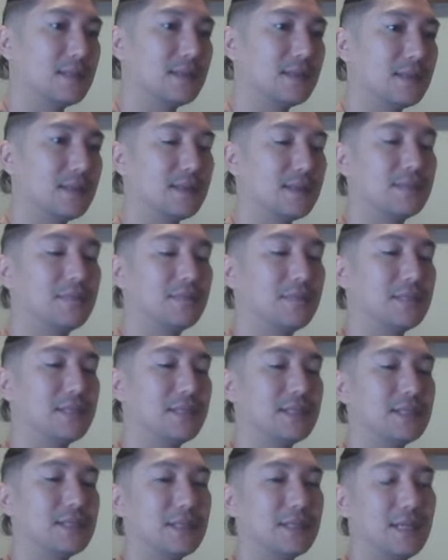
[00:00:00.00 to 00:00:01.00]
could
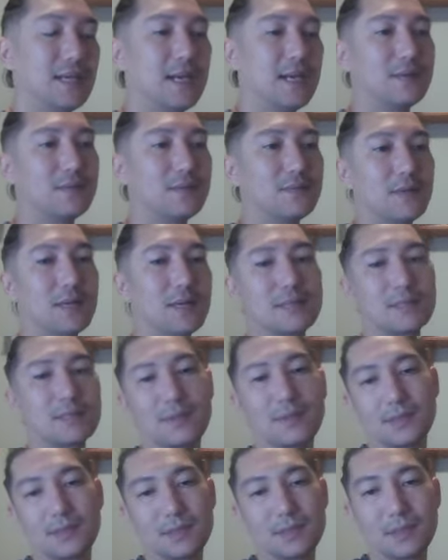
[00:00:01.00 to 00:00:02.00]
potentially have
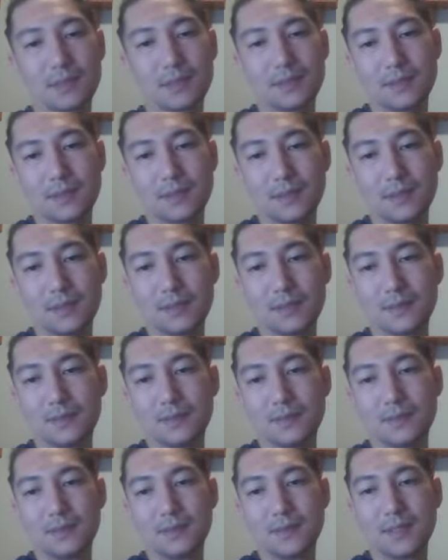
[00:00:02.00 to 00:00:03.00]
consequences that you don't
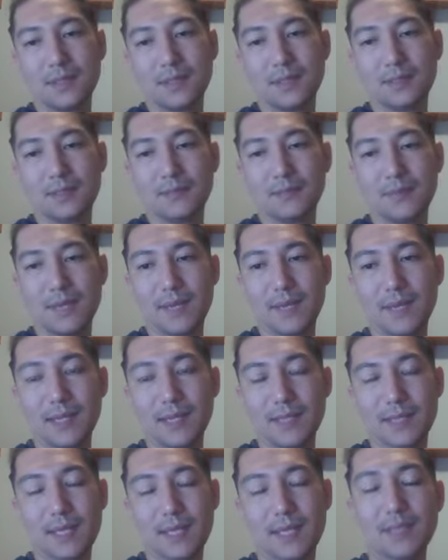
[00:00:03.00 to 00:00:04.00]
may not
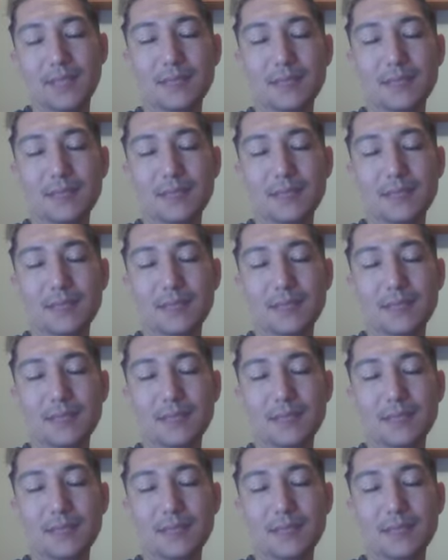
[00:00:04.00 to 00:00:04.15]
intend.